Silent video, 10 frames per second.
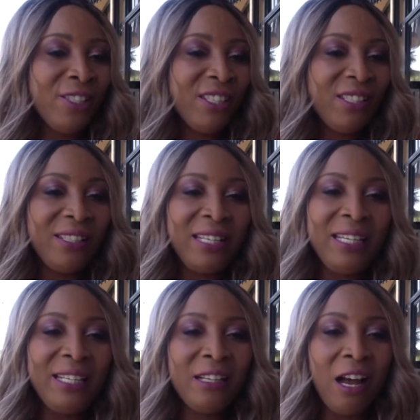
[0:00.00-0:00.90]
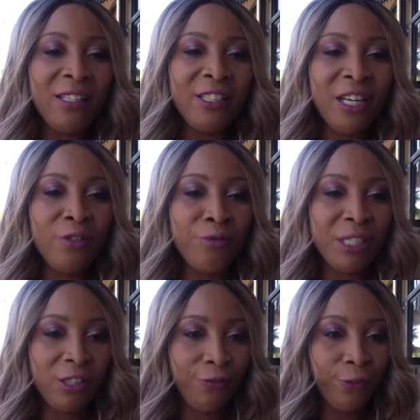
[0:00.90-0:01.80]
You're just going to eat collagen
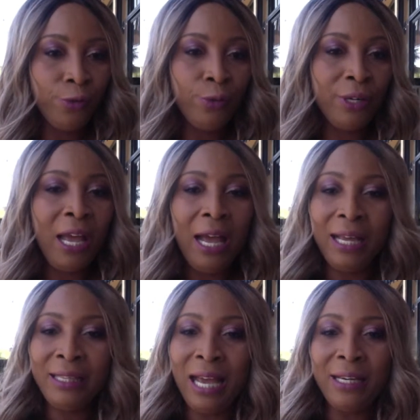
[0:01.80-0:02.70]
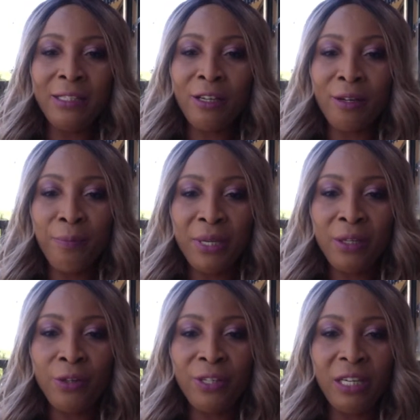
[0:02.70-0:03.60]
rich food, and that is going to
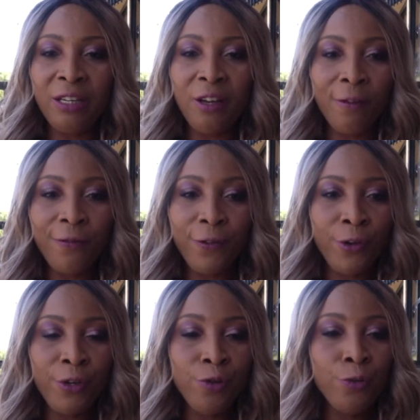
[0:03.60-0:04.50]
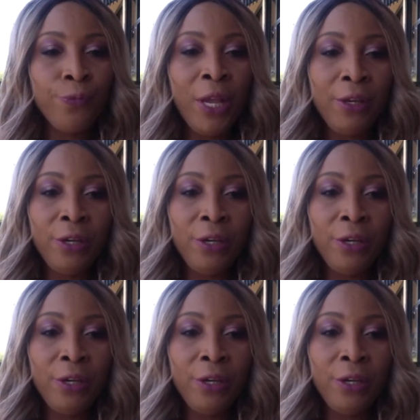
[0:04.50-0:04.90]
be good enough for you.